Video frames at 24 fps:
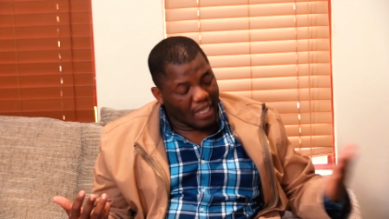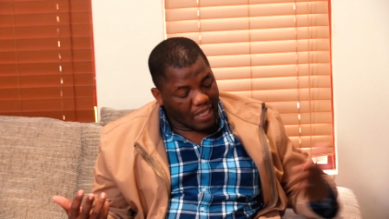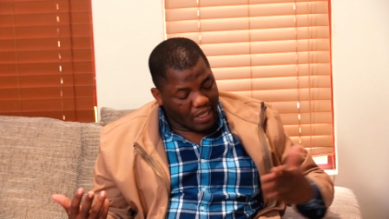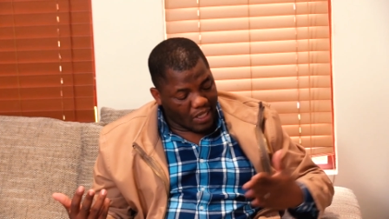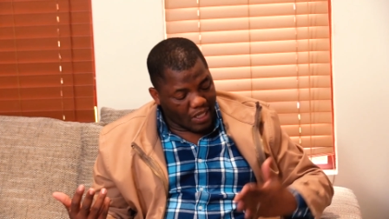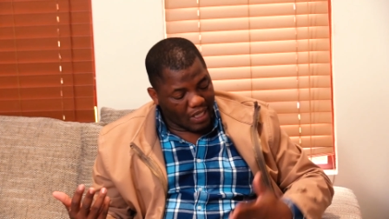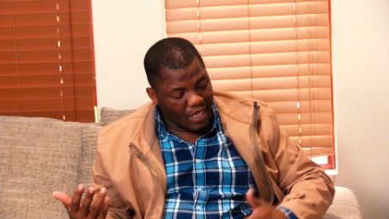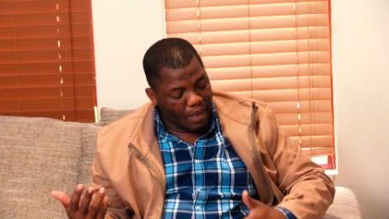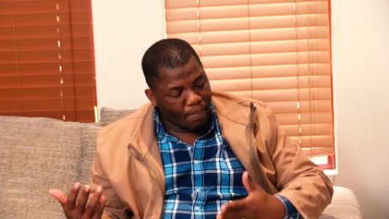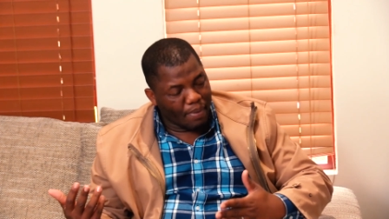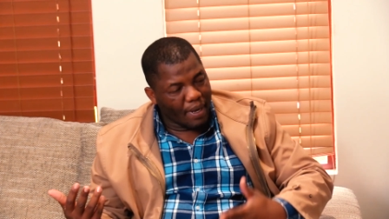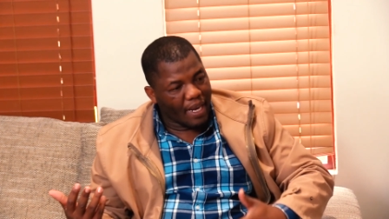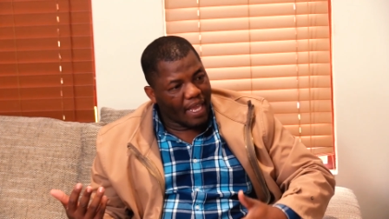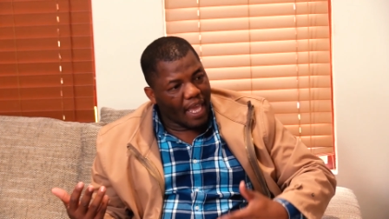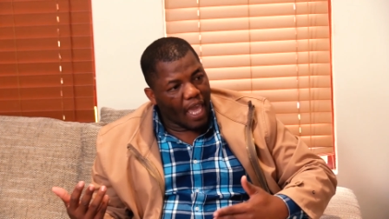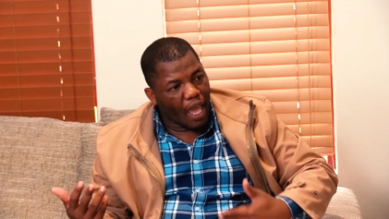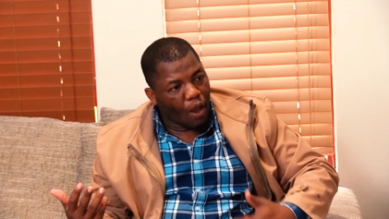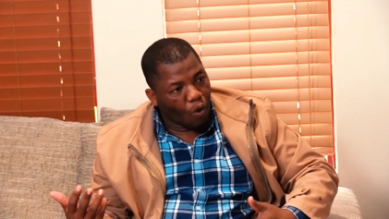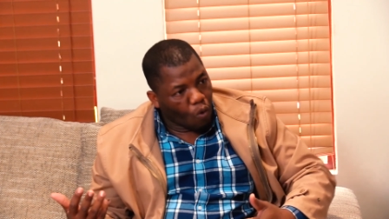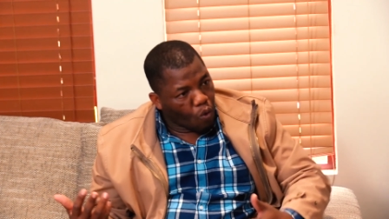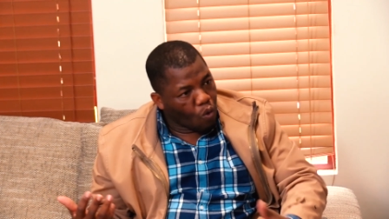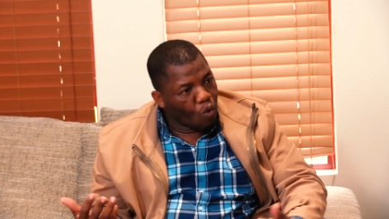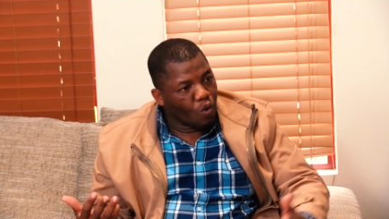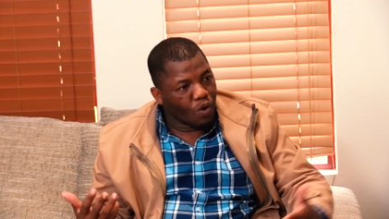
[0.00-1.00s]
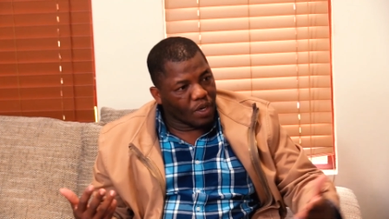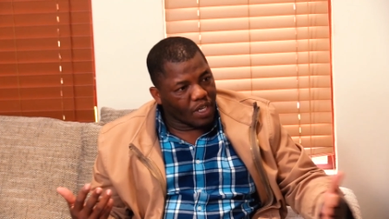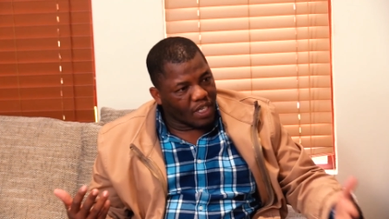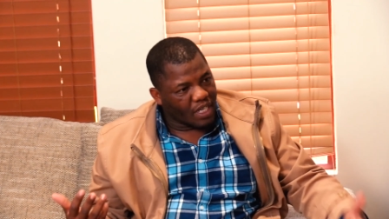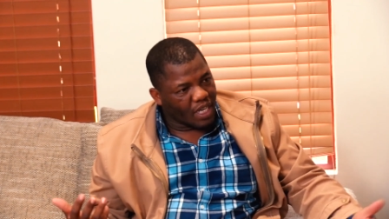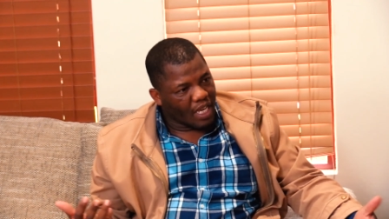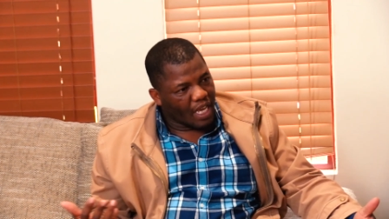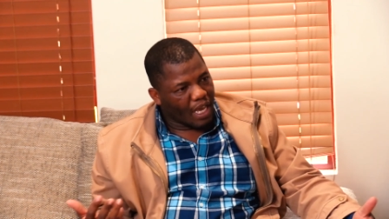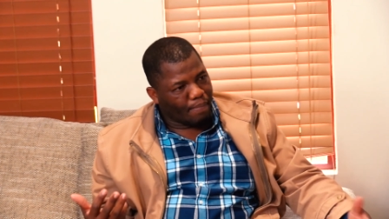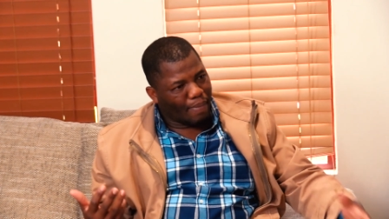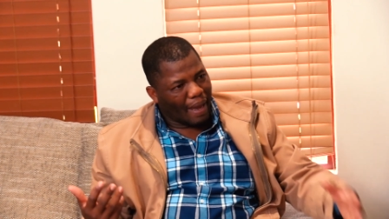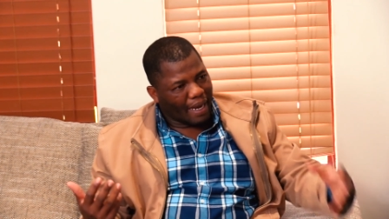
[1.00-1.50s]
it's simply a wound.
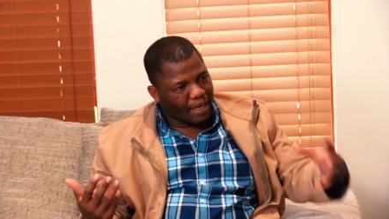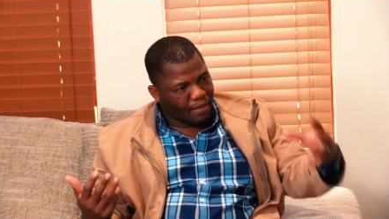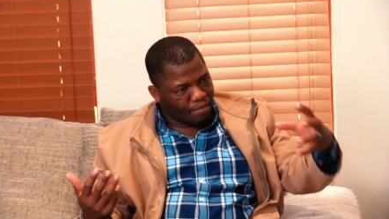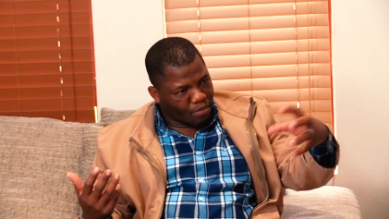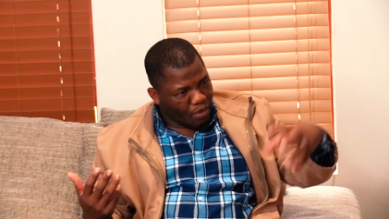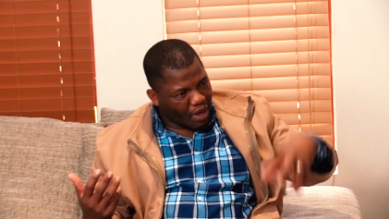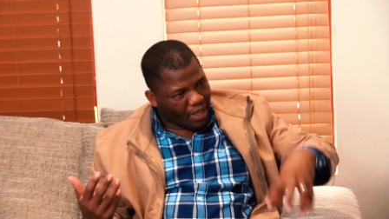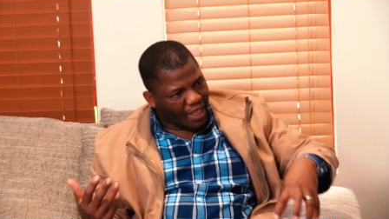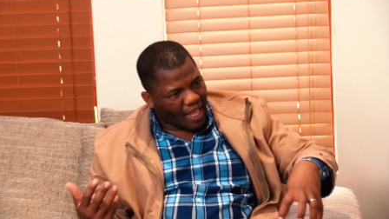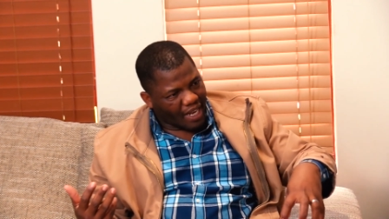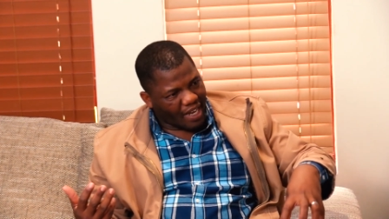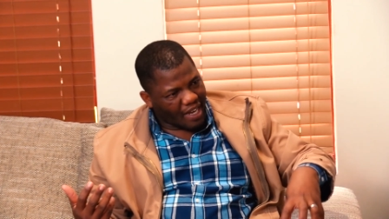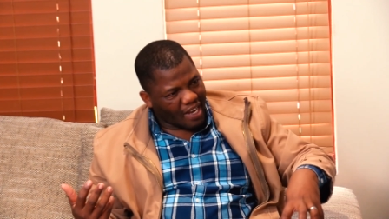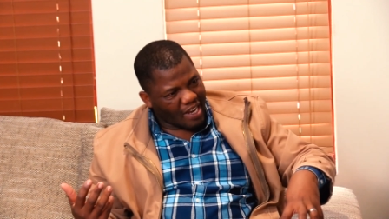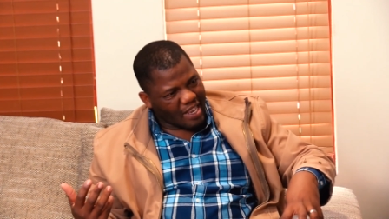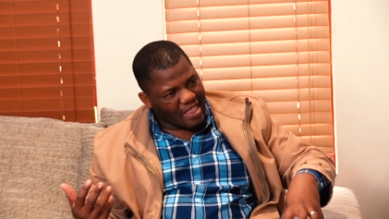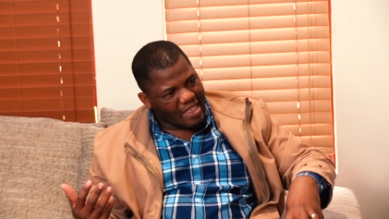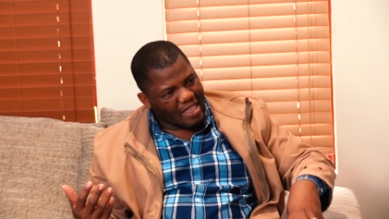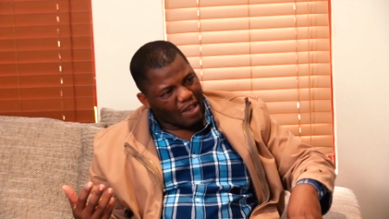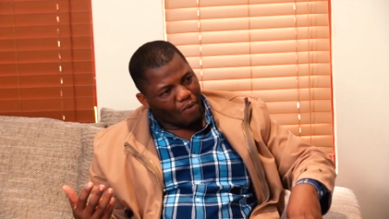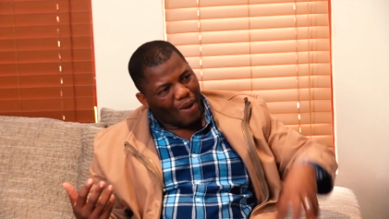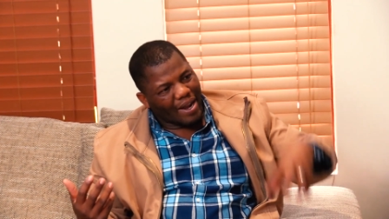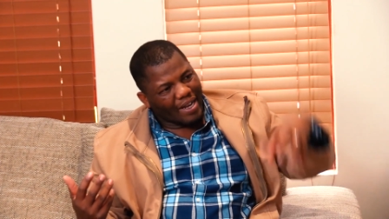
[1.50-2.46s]
But more than anything,